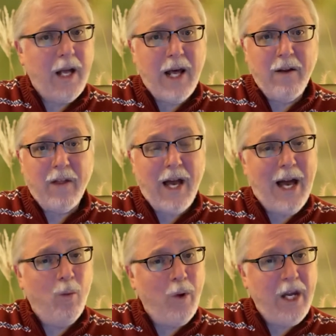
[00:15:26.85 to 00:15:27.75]
out of the
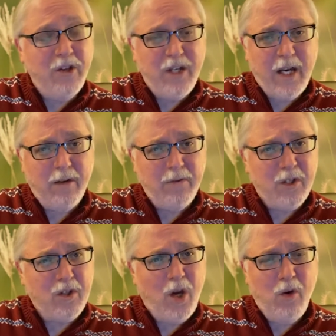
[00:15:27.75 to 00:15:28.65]
high weeds yet on
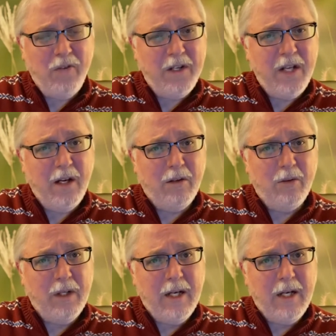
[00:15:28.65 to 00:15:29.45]
this COVID deal.